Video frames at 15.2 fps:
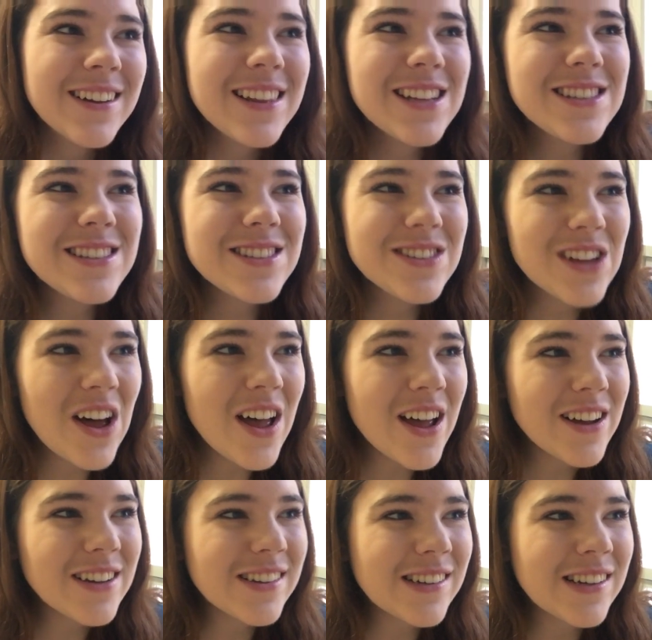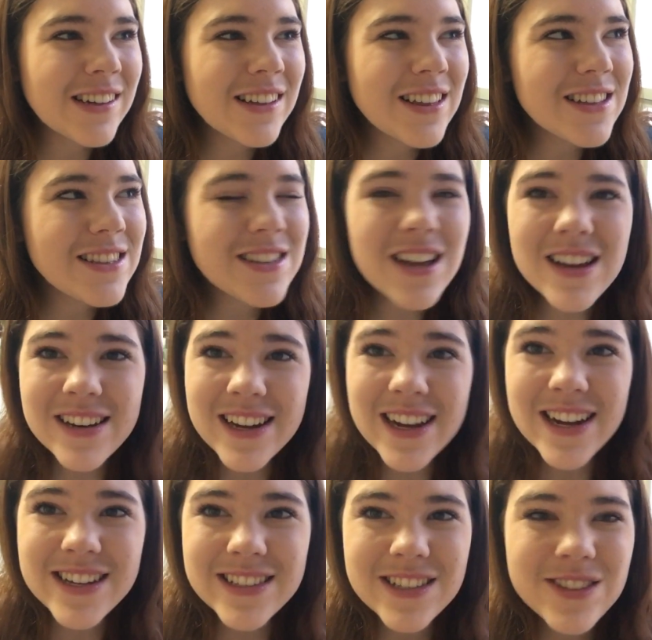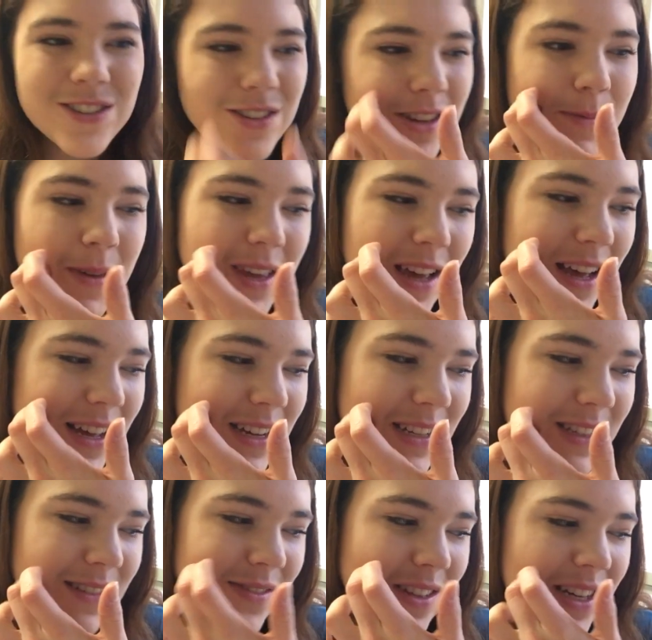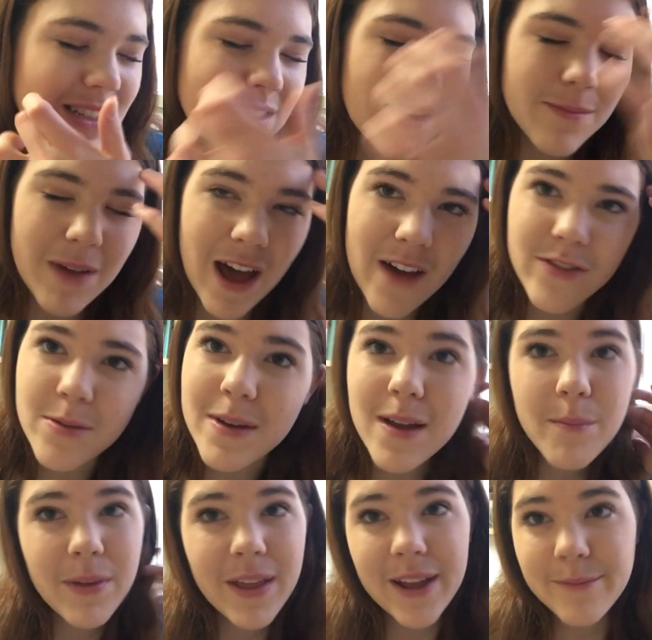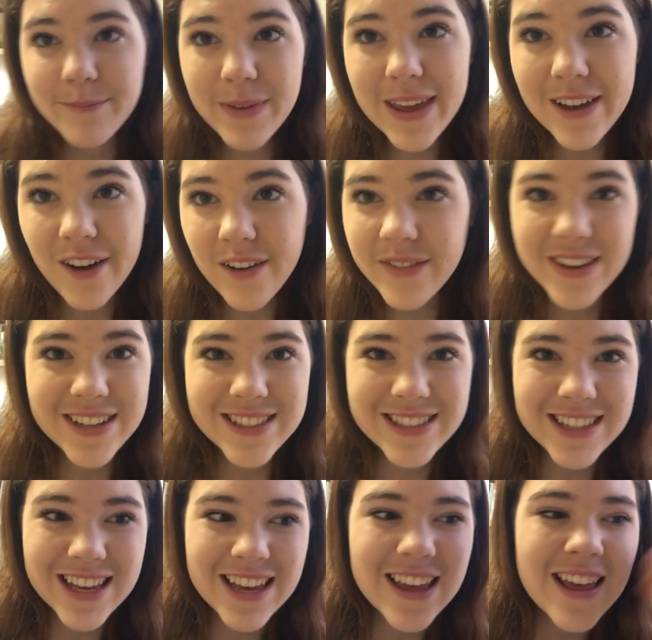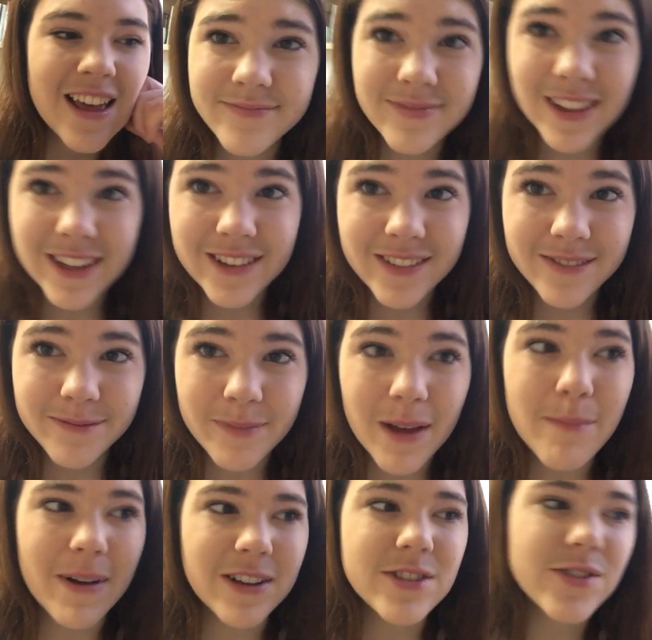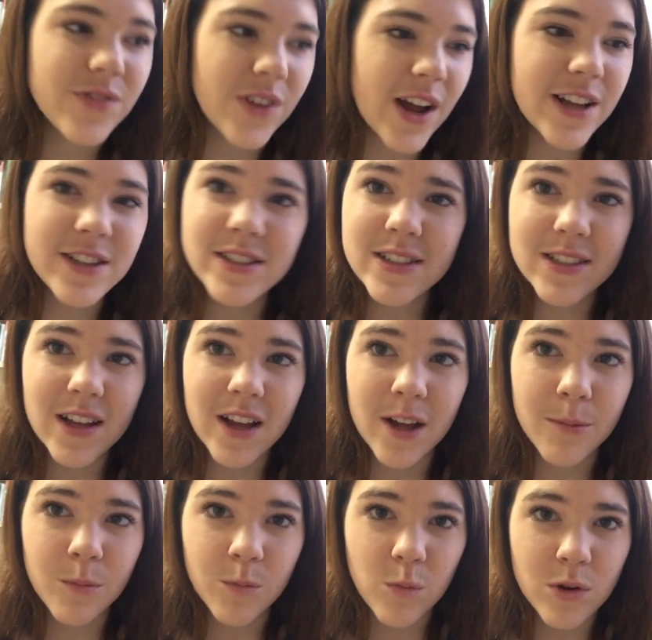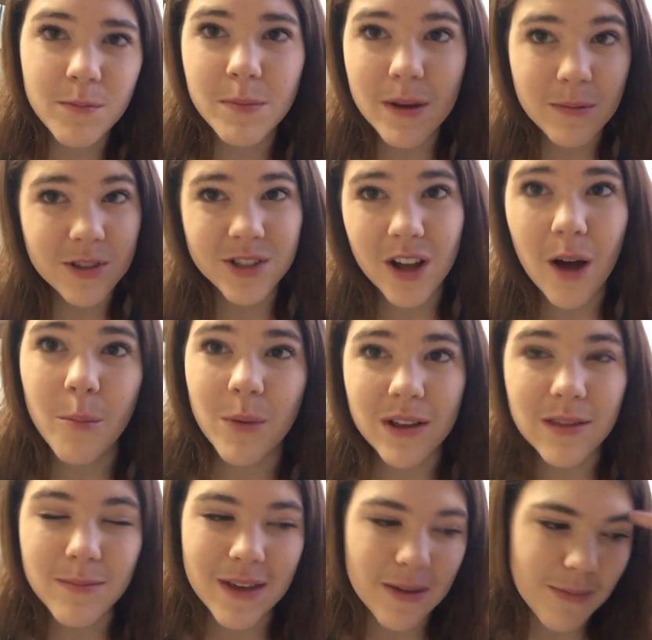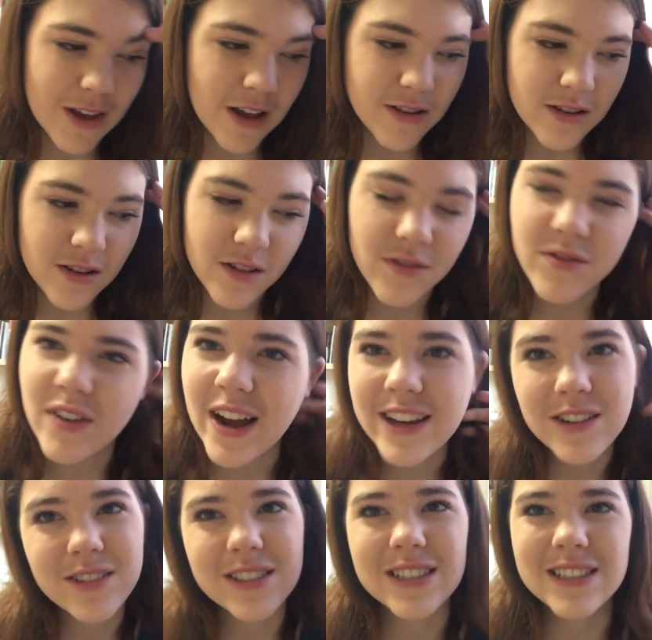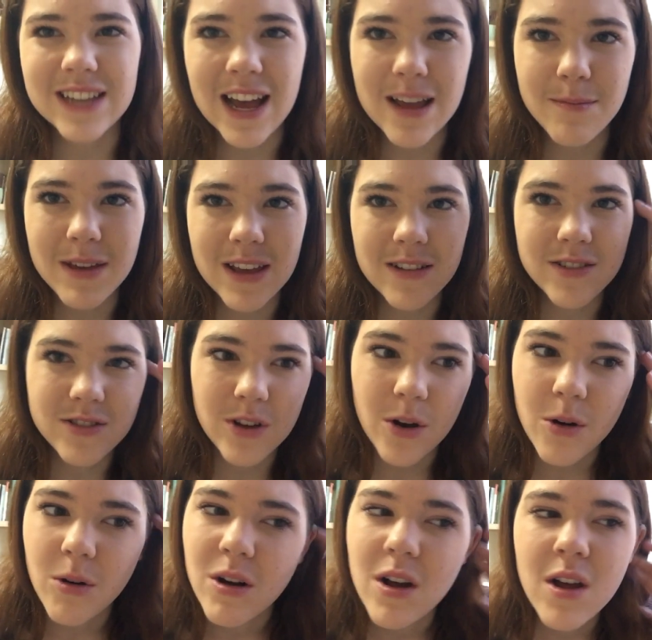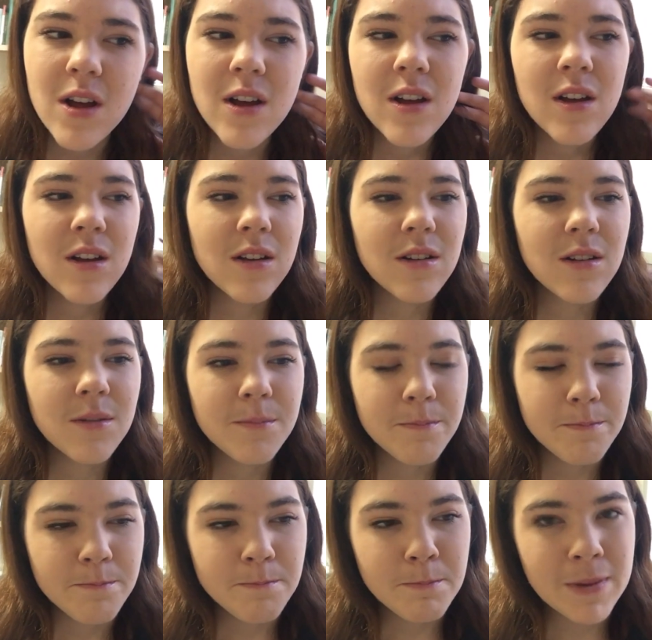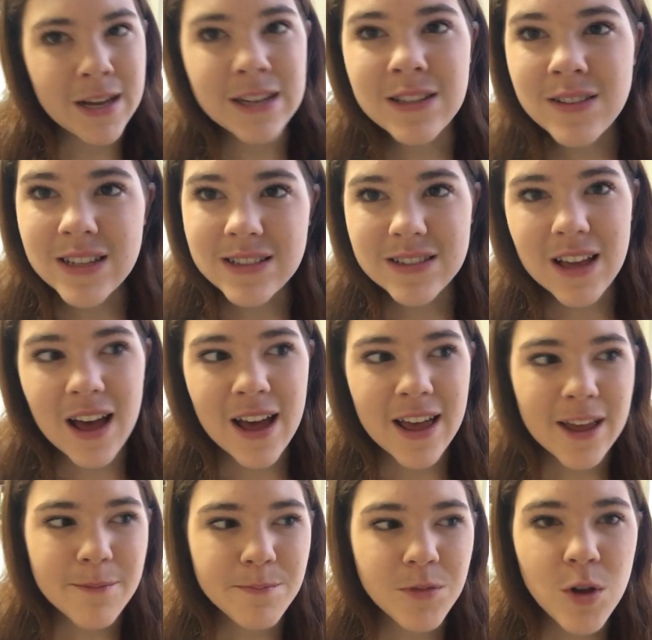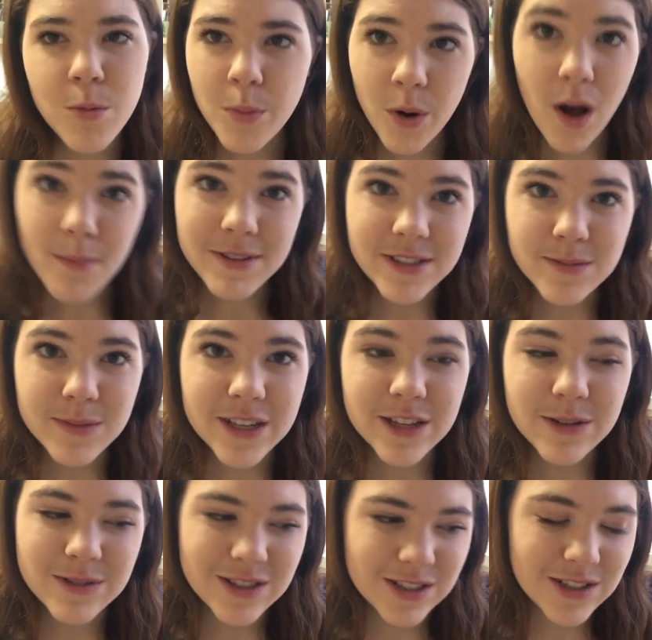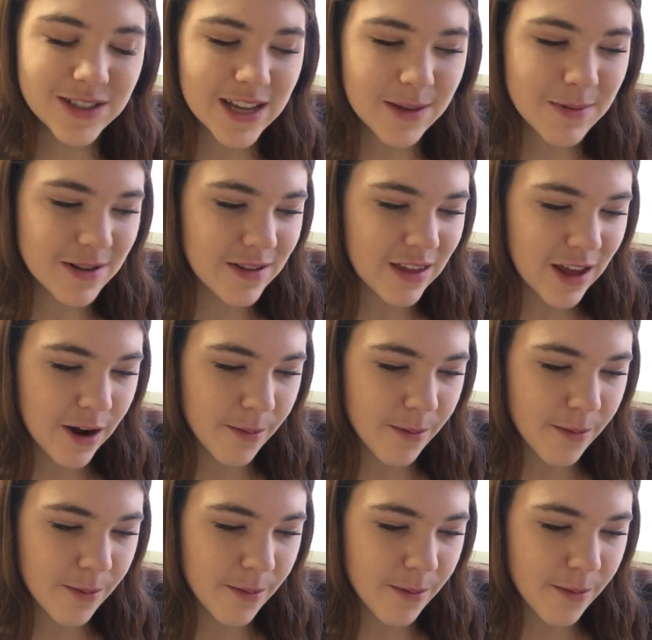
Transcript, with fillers: That's not, that's not nice. And so like because of this, I have to make a plan B obviously. Like my best friend um, wouldn't be able to come with me because of finals and timing. So because of this guy who promised me he would still take me to the